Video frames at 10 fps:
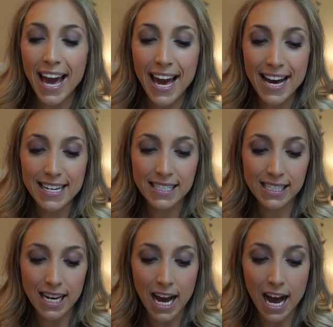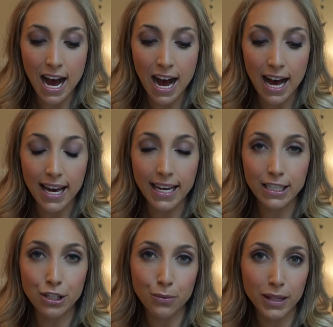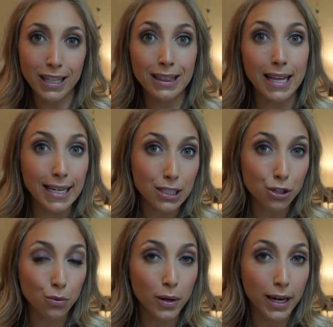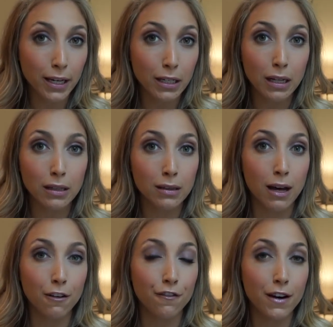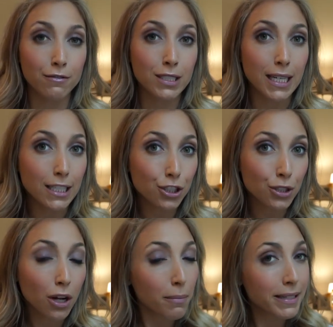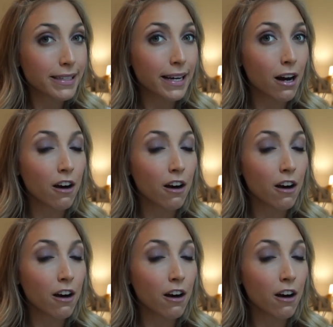And I don't really like to wear a lot of foundation on my day